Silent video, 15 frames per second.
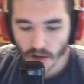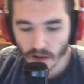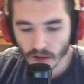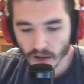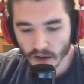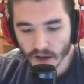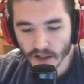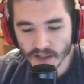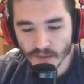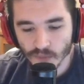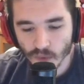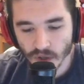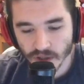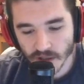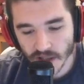Alright, let's
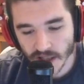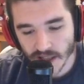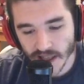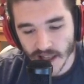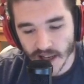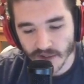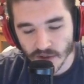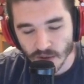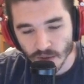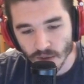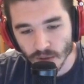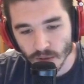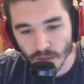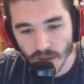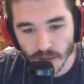pressure that life
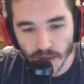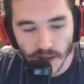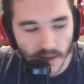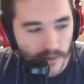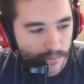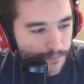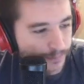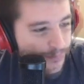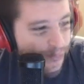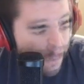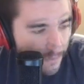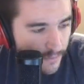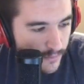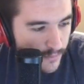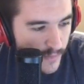total, baby.
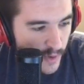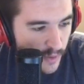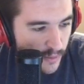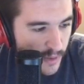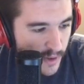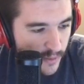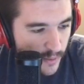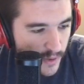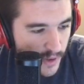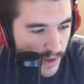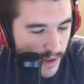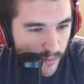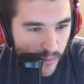Are we about to win a game?